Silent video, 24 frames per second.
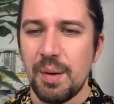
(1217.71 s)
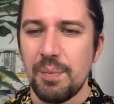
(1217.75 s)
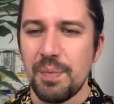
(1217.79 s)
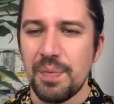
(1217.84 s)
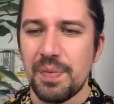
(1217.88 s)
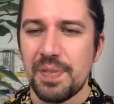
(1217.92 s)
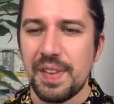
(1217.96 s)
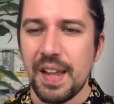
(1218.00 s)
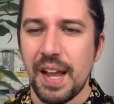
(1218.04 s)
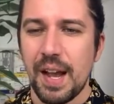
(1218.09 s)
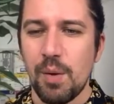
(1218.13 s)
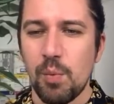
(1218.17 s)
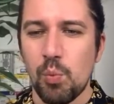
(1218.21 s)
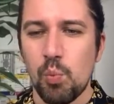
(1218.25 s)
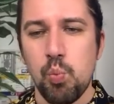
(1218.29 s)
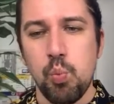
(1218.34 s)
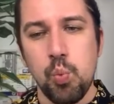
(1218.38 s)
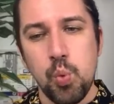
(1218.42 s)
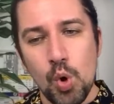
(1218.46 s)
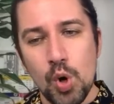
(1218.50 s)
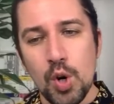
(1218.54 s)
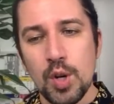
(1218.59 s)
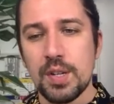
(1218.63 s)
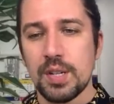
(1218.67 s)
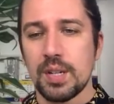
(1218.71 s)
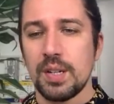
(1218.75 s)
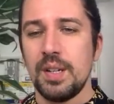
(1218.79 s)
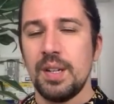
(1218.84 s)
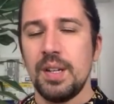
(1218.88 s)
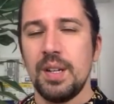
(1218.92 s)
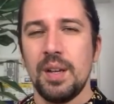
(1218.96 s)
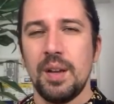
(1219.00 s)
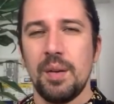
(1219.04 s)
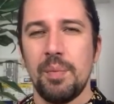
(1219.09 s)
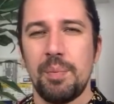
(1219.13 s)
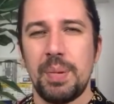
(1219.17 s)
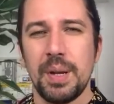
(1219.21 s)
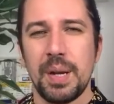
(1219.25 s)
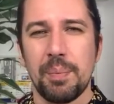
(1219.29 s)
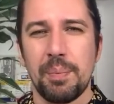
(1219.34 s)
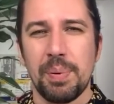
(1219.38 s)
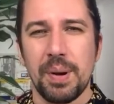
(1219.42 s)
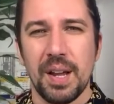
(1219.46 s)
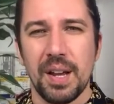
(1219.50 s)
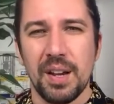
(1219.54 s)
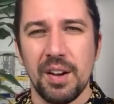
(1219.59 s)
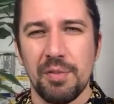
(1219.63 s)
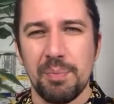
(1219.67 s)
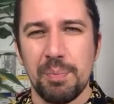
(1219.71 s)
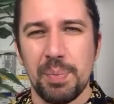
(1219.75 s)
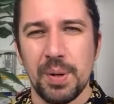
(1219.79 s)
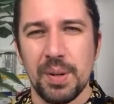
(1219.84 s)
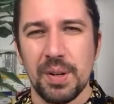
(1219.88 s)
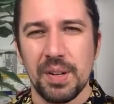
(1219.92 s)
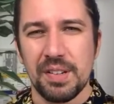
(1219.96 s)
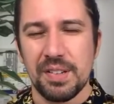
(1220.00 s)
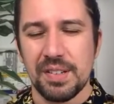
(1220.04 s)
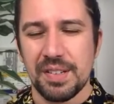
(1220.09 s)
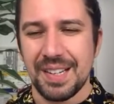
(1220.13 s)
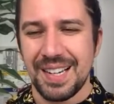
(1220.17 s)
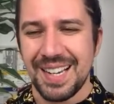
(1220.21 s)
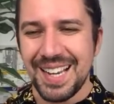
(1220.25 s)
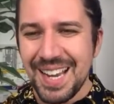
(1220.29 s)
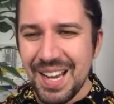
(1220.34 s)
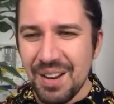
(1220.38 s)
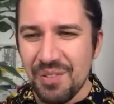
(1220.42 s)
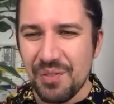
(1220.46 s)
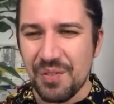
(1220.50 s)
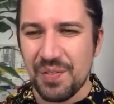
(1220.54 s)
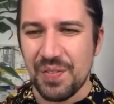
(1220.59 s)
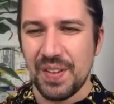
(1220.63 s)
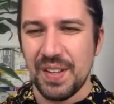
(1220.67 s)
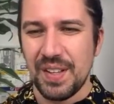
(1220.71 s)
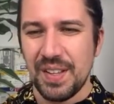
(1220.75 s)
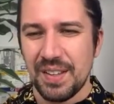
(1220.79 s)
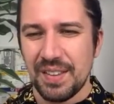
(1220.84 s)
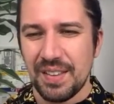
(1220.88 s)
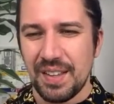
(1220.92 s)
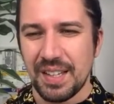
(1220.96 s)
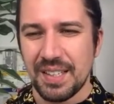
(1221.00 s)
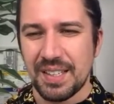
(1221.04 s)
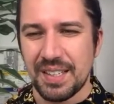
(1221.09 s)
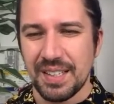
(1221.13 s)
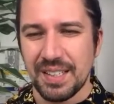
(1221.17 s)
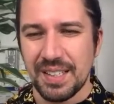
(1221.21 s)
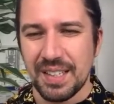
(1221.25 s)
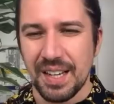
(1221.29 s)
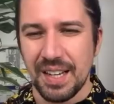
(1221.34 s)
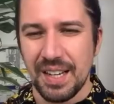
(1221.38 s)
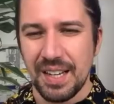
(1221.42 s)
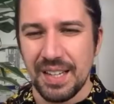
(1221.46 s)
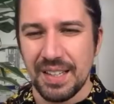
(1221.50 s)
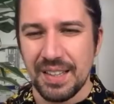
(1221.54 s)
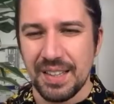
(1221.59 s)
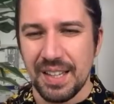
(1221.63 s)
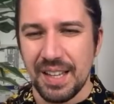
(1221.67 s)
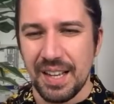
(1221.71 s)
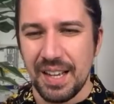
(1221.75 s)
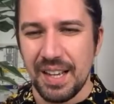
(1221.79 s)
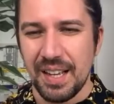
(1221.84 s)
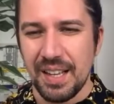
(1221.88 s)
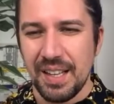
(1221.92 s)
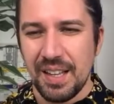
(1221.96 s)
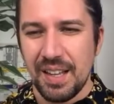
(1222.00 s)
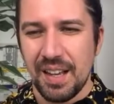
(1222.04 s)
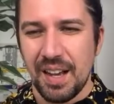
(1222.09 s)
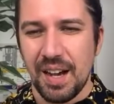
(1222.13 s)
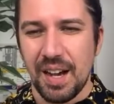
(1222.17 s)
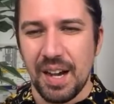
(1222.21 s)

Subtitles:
That would be a playoff push if they can get in there.